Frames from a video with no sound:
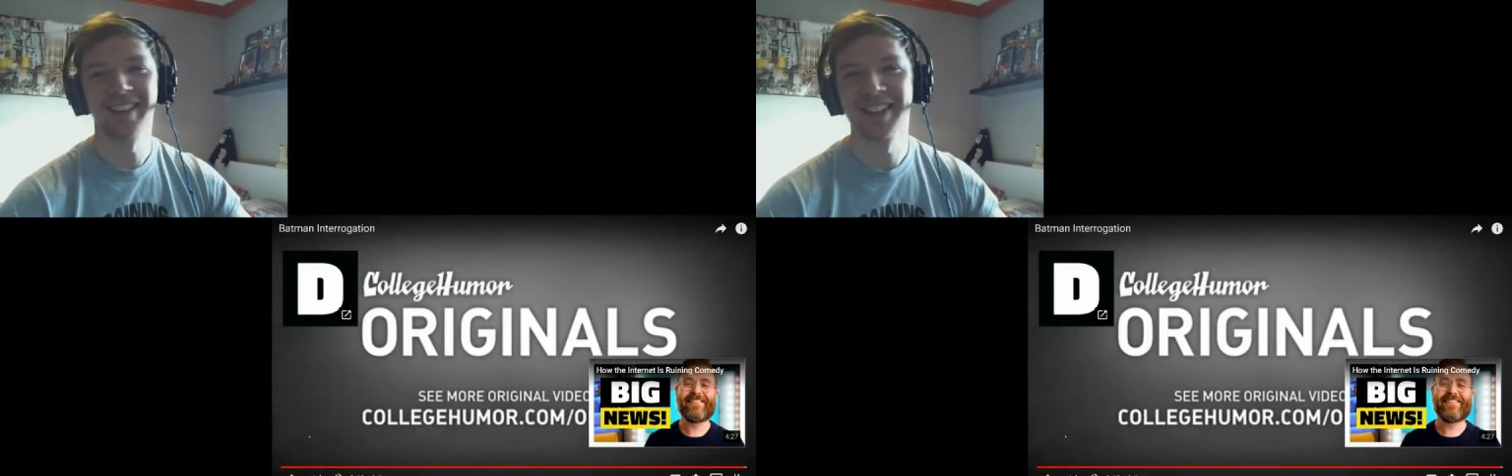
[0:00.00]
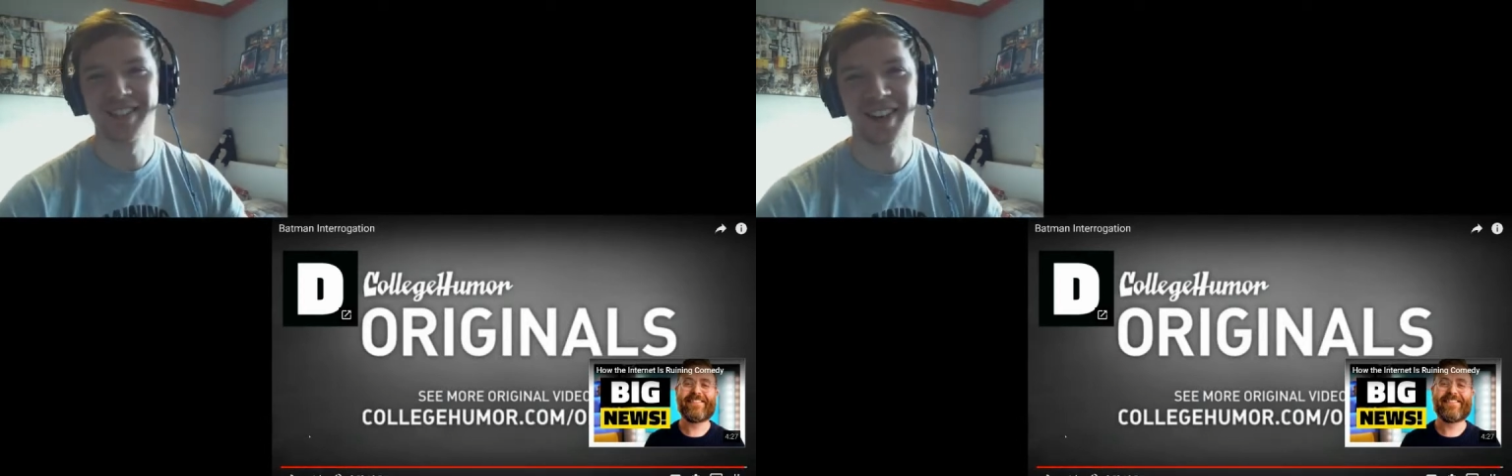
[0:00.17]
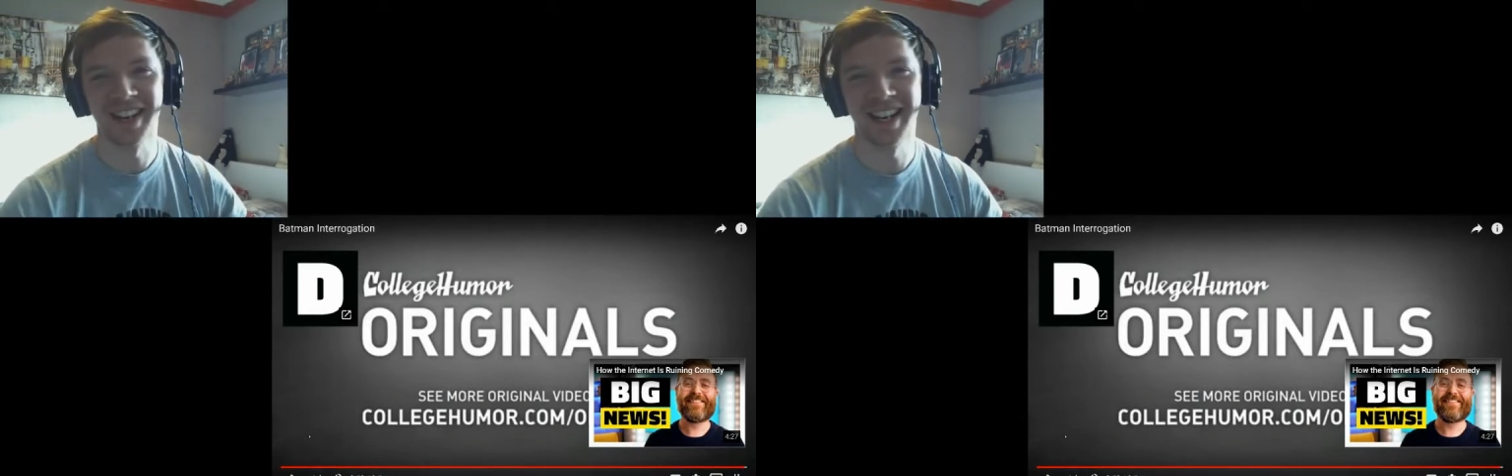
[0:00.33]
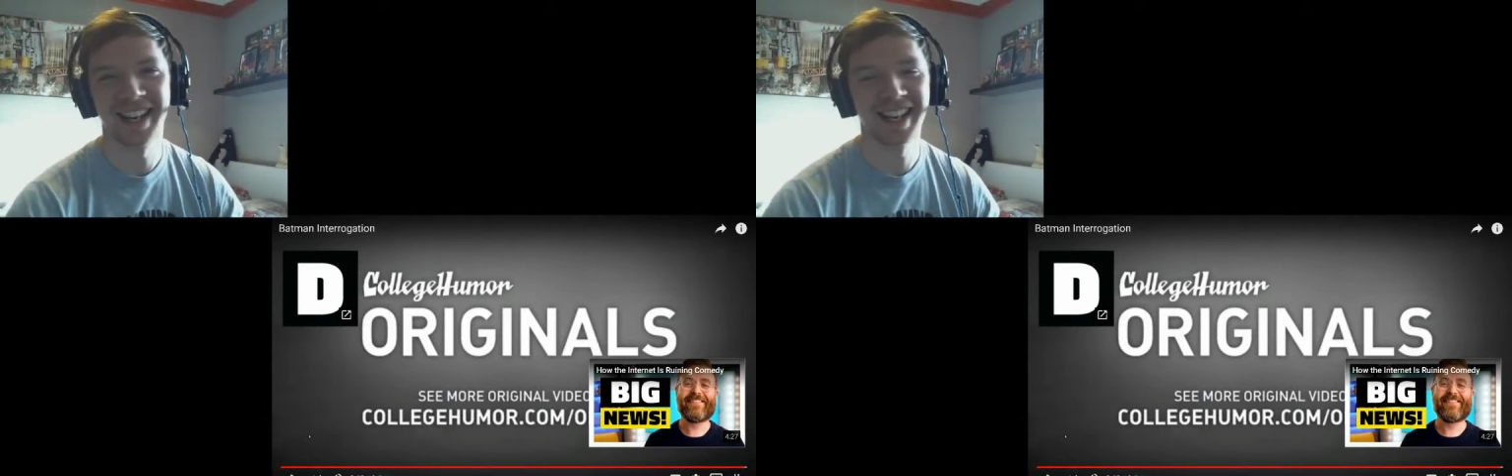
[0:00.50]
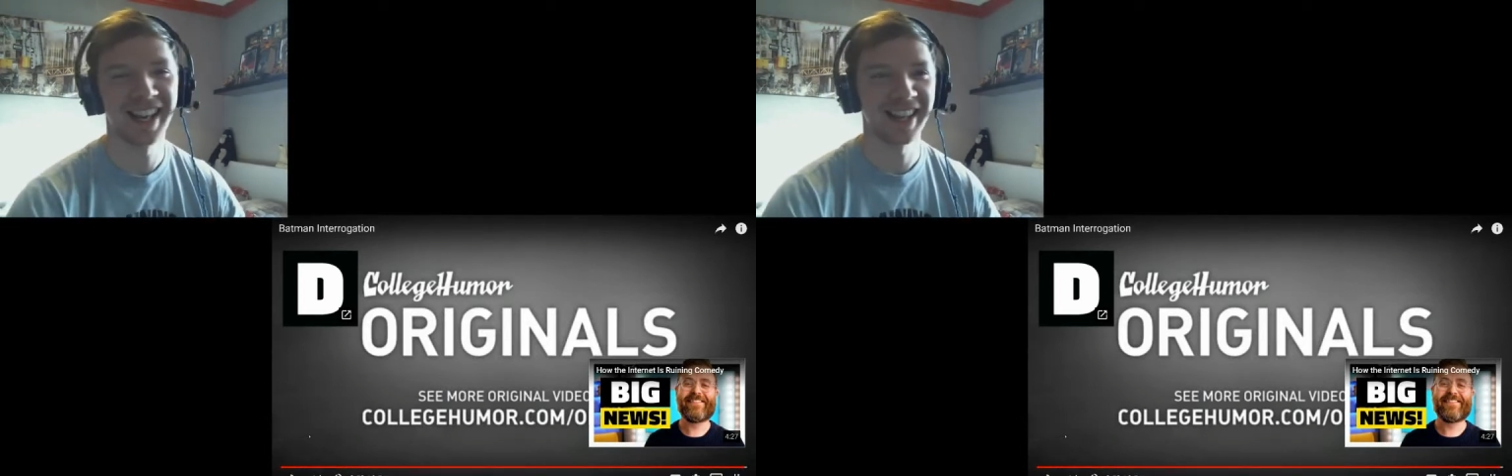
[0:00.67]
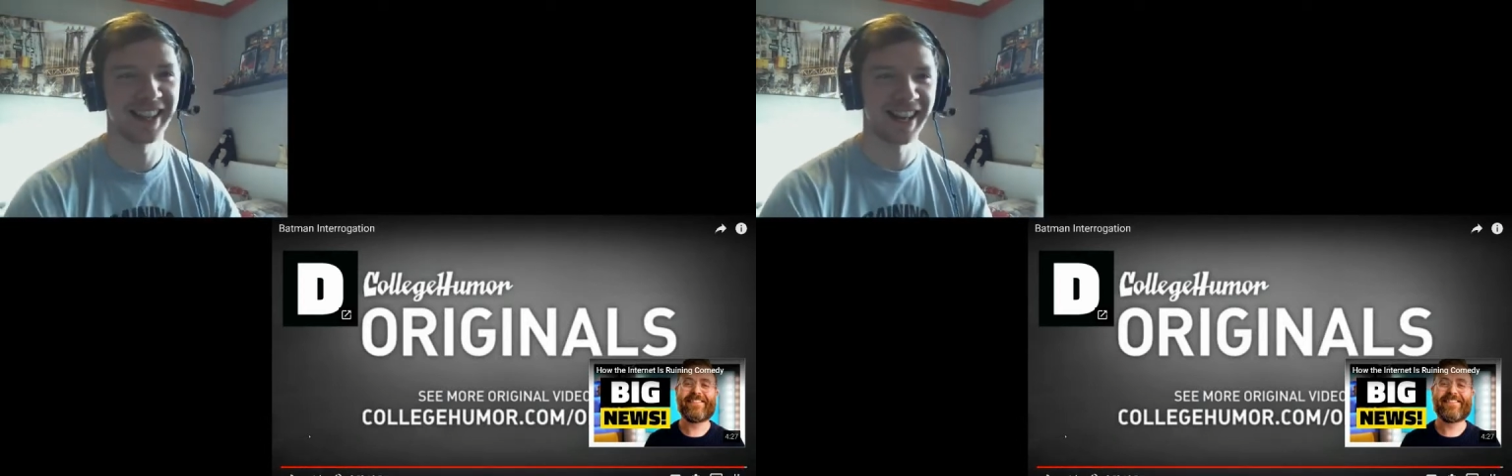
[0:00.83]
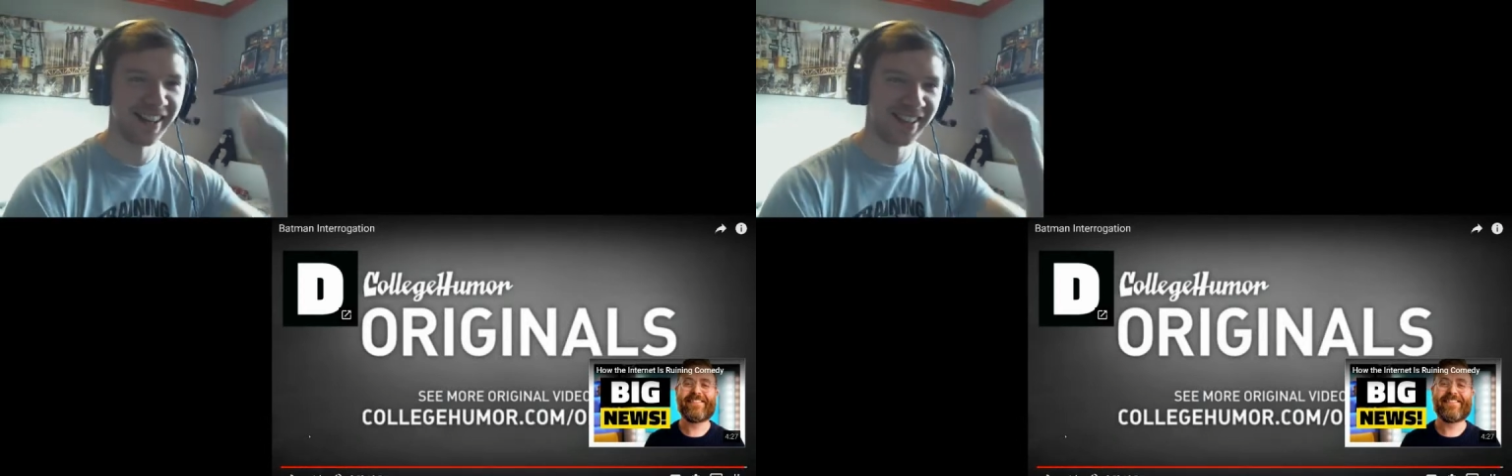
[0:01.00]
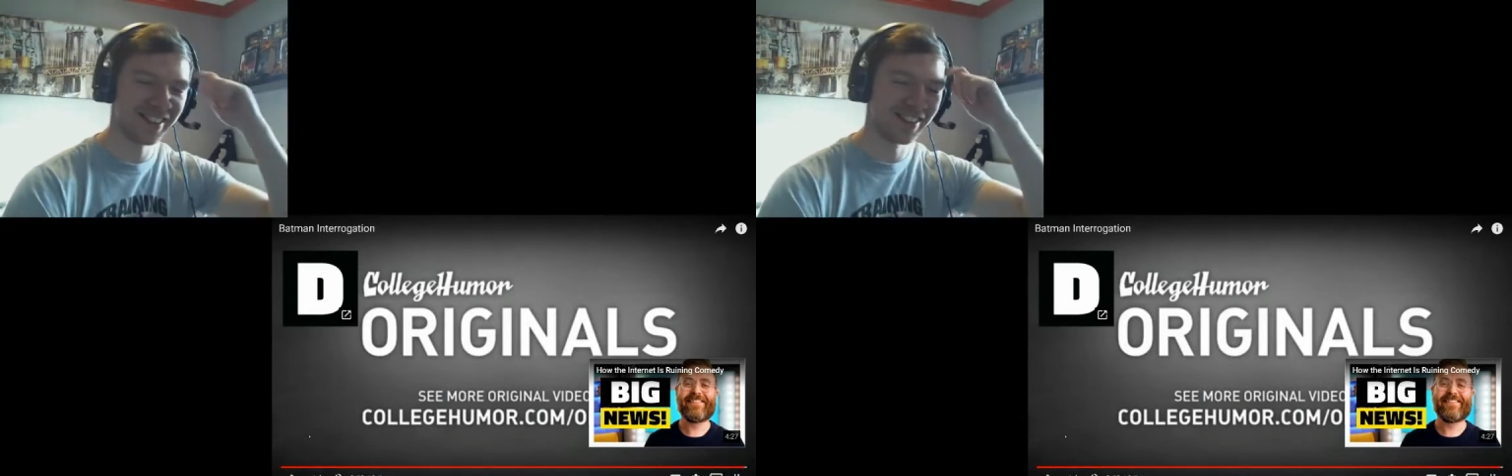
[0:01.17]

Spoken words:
was funny. I like that.